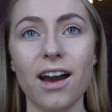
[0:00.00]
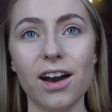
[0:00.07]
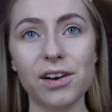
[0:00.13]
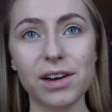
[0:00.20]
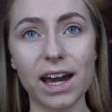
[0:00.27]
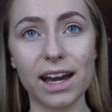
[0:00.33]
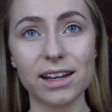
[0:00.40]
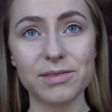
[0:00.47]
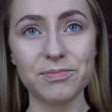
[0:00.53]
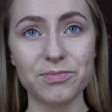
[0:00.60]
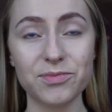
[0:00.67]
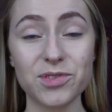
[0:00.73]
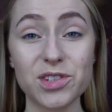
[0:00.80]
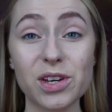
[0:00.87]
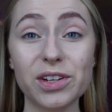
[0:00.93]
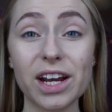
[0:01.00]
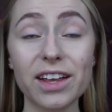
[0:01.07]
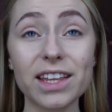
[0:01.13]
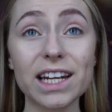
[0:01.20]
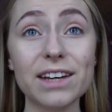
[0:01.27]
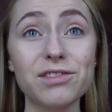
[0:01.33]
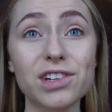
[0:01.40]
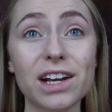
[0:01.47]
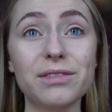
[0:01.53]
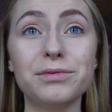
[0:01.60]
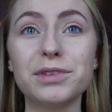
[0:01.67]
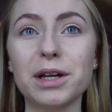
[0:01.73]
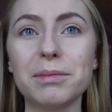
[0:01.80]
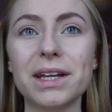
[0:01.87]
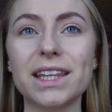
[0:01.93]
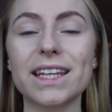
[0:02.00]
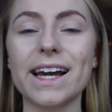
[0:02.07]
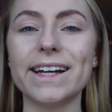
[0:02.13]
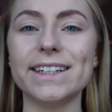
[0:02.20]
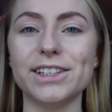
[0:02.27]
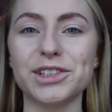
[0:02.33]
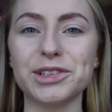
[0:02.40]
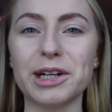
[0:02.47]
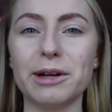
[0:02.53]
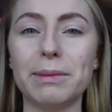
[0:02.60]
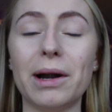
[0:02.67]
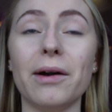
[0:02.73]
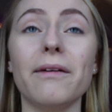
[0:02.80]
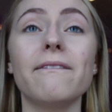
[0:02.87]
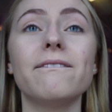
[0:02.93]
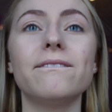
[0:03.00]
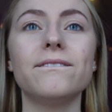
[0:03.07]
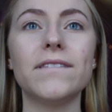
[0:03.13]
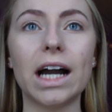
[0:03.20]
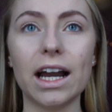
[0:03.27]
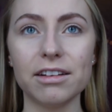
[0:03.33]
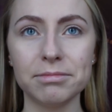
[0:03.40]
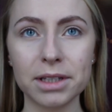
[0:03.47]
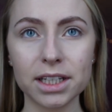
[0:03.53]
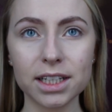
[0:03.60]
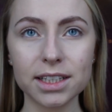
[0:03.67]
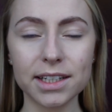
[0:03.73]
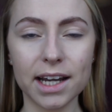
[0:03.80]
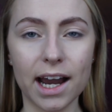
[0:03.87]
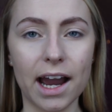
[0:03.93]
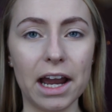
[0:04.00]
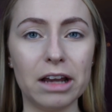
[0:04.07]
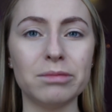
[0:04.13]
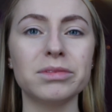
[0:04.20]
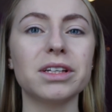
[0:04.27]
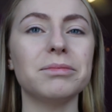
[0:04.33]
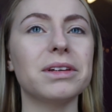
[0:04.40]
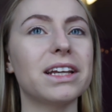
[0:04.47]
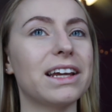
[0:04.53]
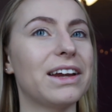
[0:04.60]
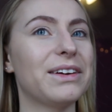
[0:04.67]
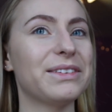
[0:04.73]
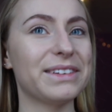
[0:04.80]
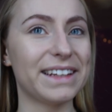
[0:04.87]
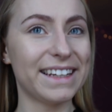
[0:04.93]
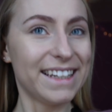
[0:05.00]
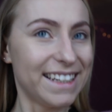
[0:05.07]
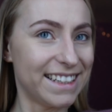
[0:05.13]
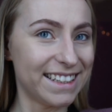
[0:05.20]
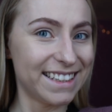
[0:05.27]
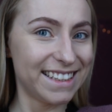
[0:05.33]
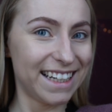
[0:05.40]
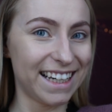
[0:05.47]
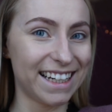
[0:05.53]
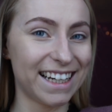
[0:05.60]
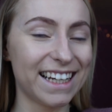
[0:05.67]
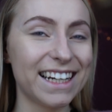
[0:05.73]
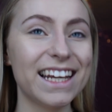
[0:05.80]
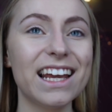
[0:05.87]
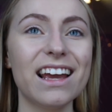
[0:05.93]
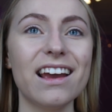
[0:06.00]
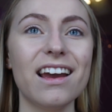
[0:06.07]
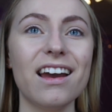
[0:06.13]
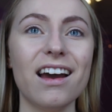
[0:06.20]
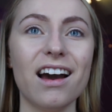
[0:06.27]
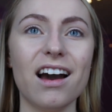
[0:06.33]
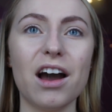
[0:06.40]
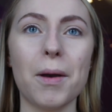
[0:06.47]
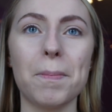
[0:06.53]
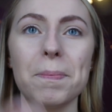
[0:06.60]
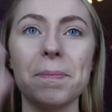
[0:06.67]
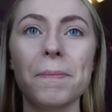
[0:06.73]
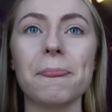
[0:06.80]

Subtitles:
Okay, so now that I've tried filming that intro about 5 million times, I'm getting really irritated. Hi